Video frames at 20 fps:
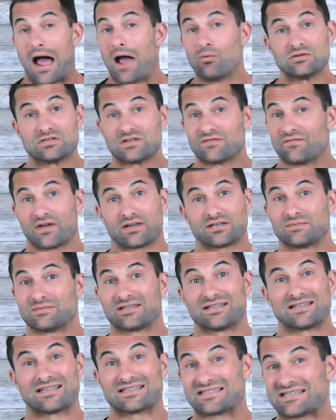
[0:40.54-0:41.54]
I was the victim
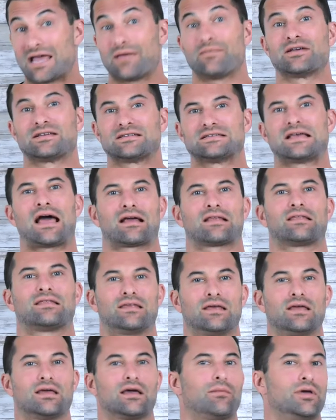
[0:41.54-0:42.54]
to the same exact
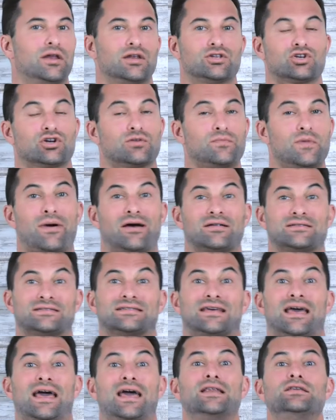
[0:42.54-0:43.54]
thing. I mean, it took me about
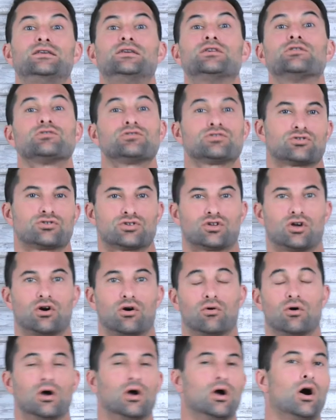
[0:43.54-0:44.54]
10 years or
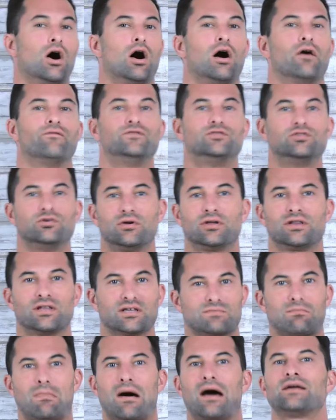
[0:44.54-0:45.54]
so of doing
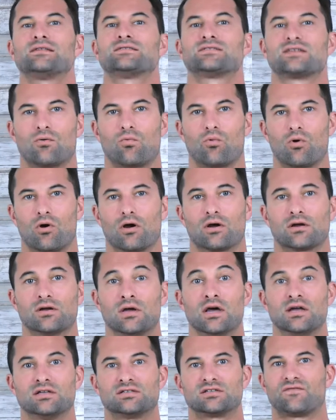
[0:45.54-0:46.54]
this mindset work
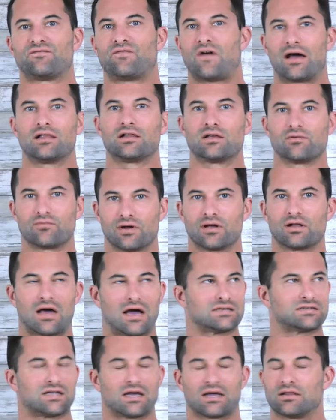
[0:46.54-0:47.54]
to finally
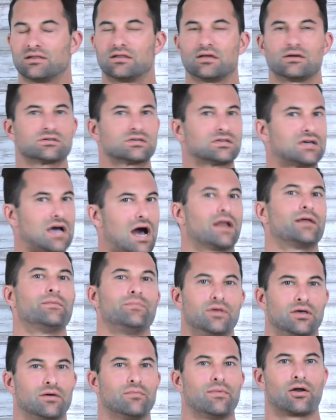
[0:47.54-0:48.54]
realize, like, there's gotta
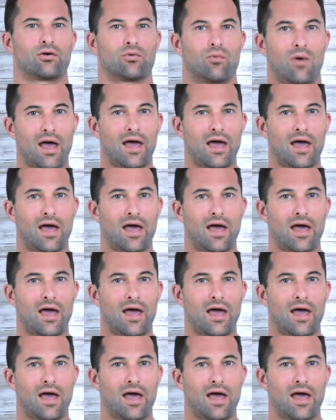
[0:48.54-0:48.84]
be a better